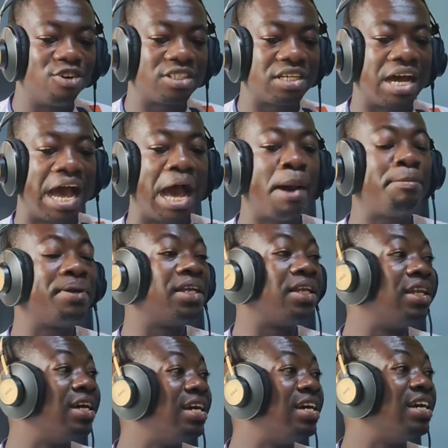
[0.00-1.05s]
not
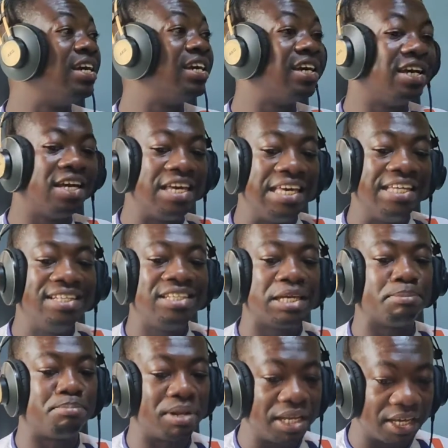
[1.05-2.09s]
happen in
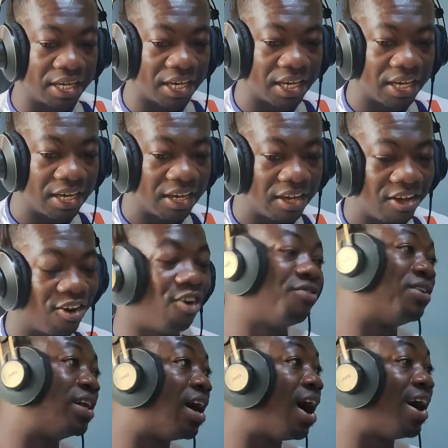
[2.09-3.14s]
the blink
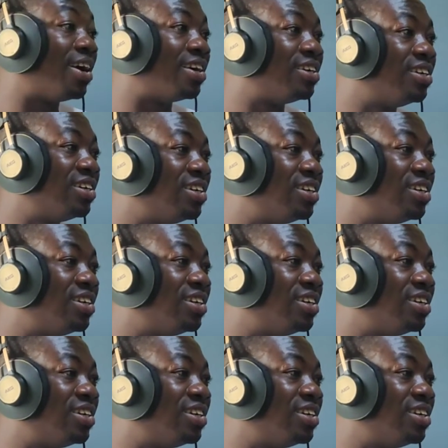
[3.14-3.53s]
of an eye.